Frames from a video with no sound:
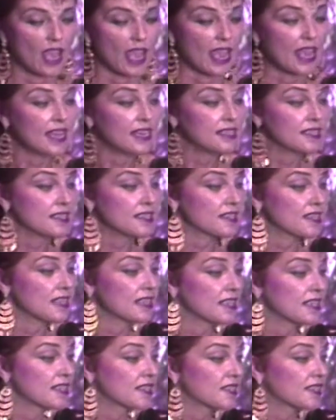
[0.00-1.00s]
ends
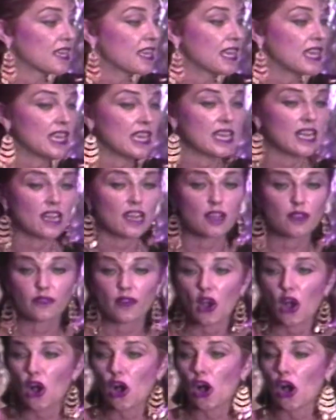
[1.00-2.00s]
in a scene of
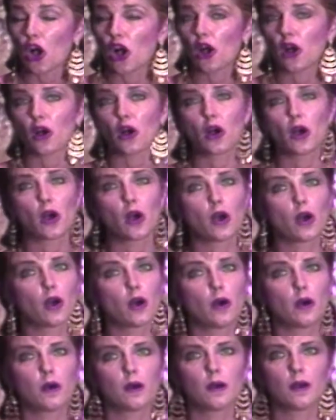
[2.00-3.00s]

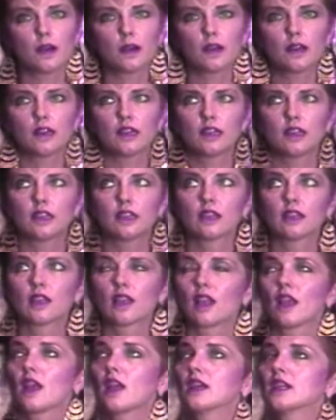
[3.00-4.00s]
horror.
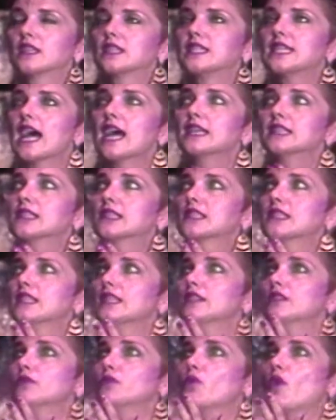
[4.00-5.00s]

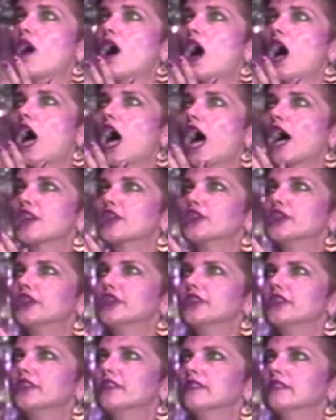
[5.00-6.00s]
Dancing
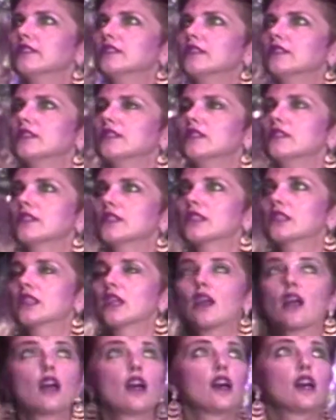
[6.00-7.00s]
waters,
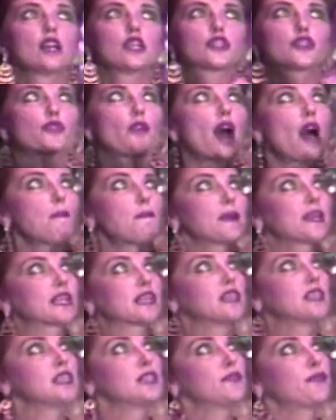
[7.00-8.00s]
a
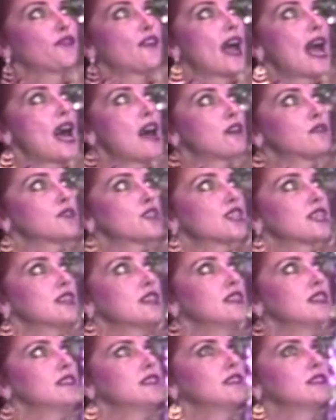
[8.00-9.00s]
tropical
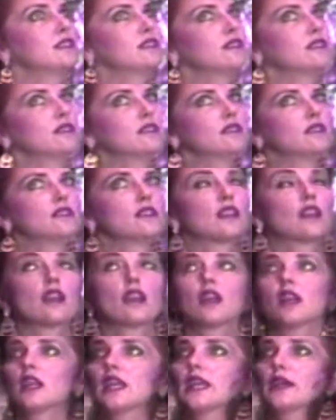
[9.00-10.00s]
fountain.
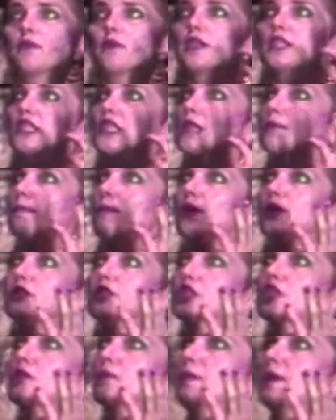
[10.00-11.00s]
It was
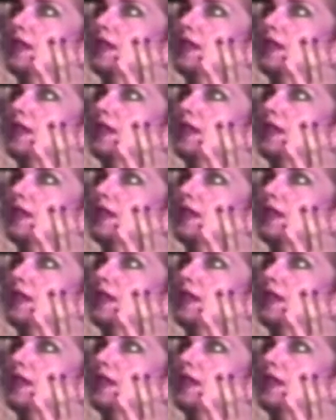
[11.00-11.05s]
supposed to